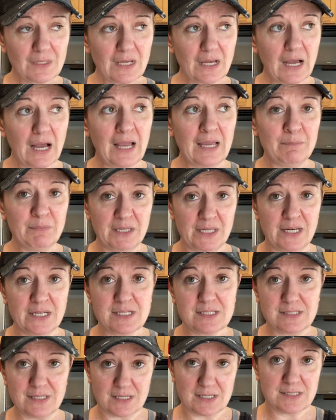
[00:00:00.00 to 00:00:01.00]
I am eating
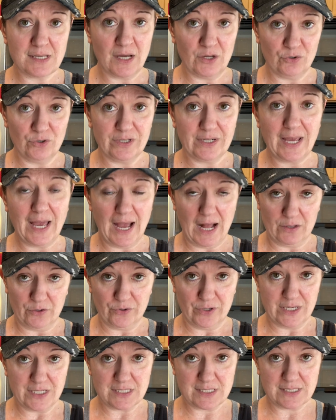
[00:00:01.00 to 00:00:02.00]
600
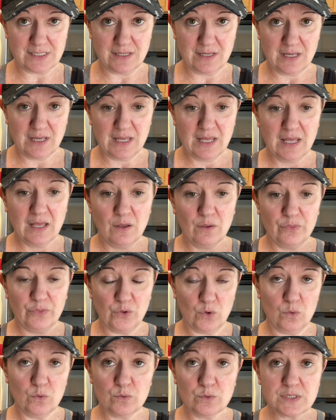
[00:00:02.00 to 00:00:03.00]
calories.
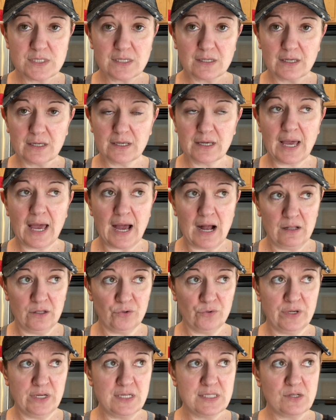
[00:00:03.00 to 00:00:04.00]
Those
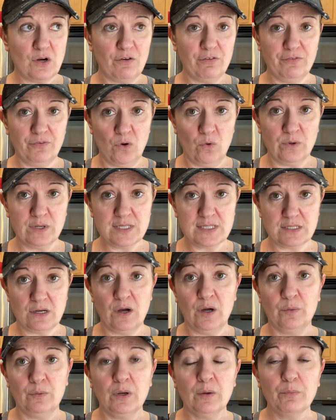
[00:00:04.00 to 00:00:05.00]
calories are focused
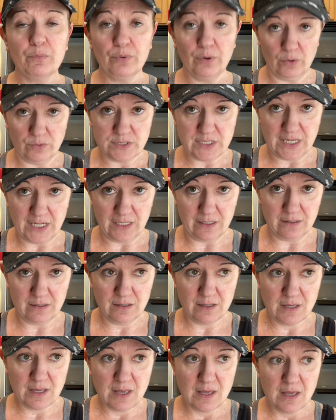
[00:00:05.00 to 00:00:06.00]
on protein
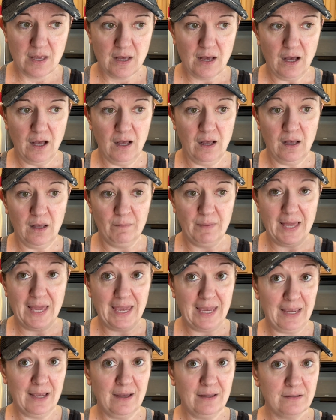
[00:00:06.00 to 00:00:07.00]

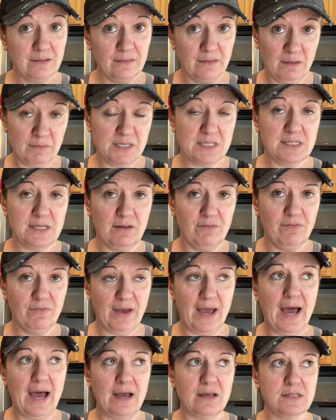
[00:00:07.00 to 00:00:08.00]
and limited
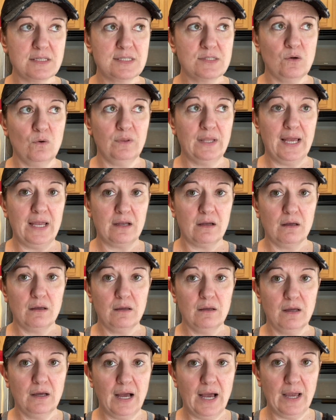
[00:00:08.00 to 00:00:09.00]
fat. So like
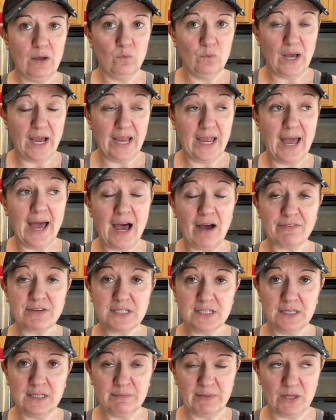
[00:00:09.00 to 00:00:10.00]
I have to
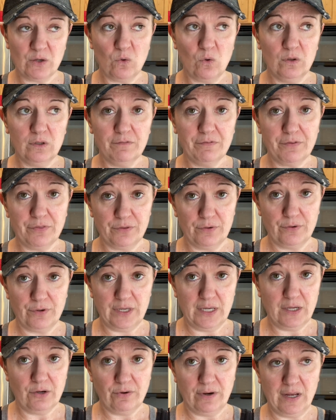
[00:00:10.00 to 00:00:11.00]
hit my goal of
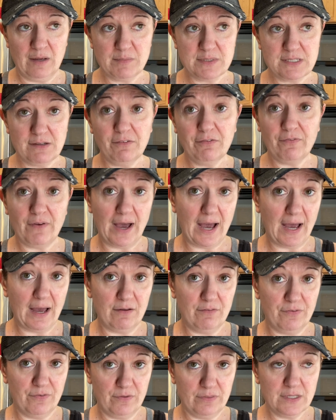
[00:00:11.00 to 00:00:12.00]
30 grams of
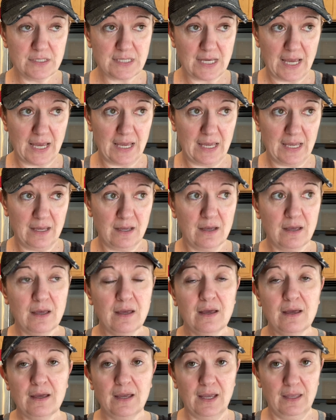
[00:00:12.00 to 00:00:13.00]
fat for the day,
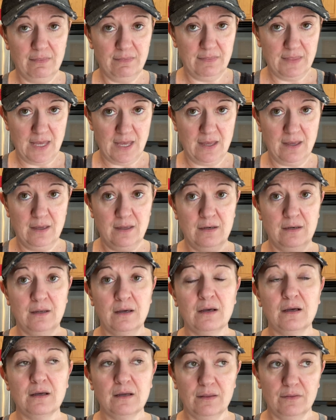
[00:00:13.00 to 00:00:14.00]
and
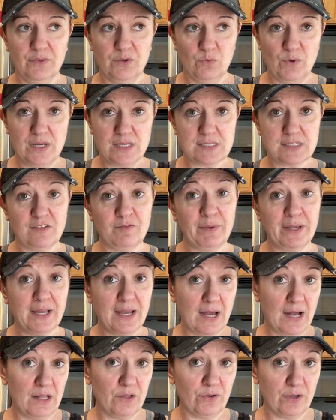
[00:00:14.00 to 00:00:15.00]
then the rest of my
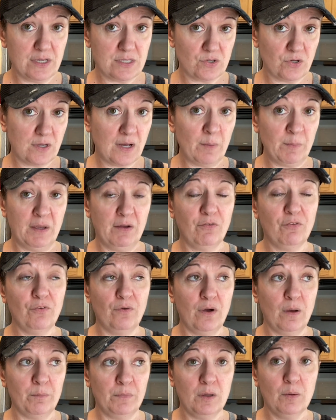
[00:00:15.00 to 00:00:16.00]
calories are coming
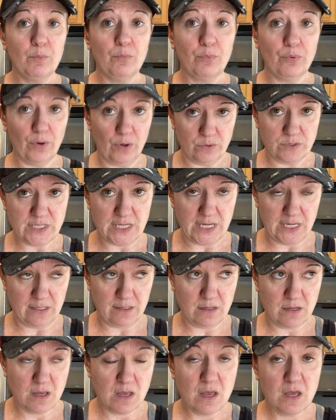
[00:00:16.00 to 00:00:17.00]
from protein.
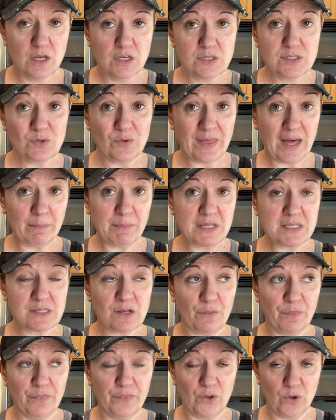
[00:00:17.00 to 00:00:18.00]
So that means
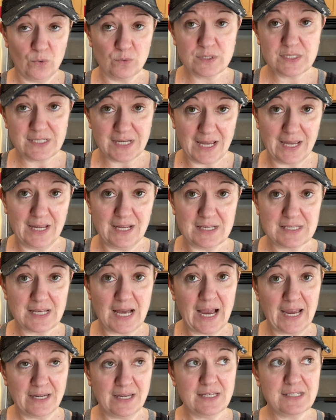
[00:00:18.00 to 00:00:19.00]
on those days,
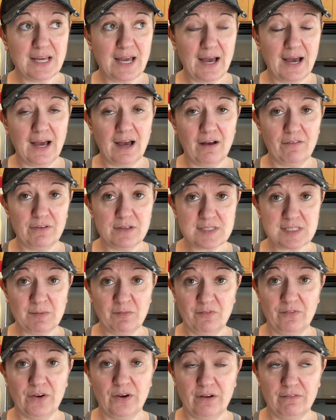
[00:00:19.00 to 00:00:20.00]
I need to have some
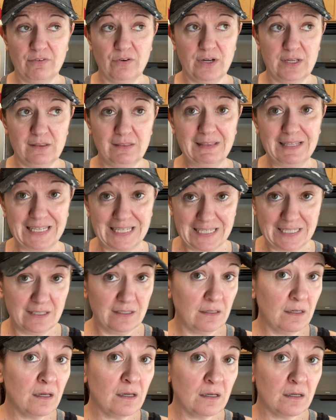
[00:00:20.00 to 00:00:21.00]
very, very
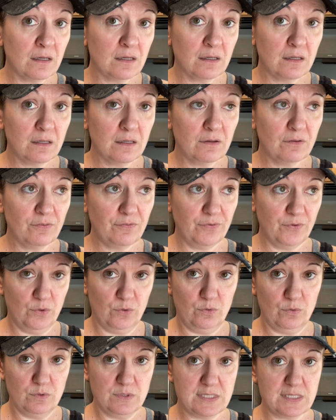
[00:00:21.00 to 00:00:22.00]
lean
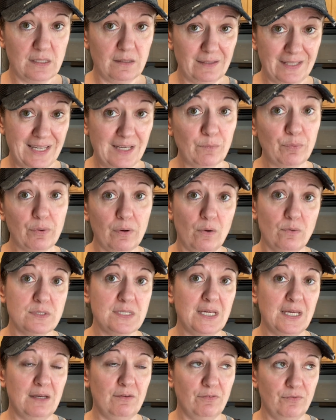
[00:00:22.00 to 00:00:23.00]
foods, lean
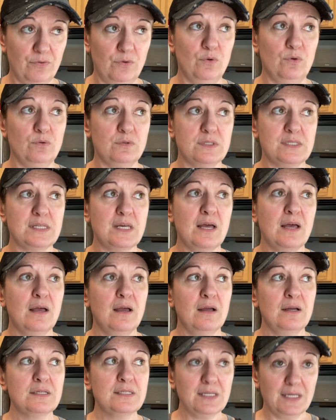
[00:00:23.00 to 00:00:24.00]
protein foods
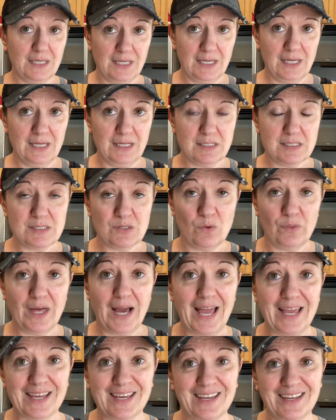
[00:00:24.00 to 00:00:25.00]
to eat so that
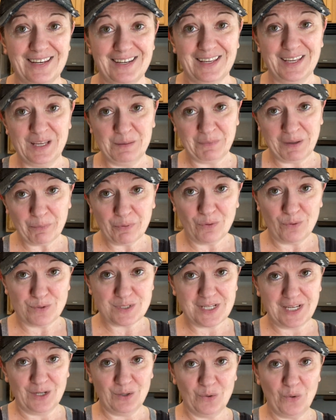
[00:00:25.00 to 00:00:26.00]
I can hit my
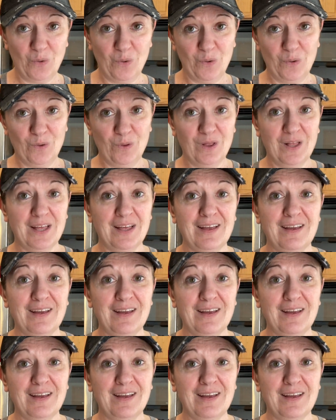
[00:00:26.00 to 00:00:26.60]
protein goal,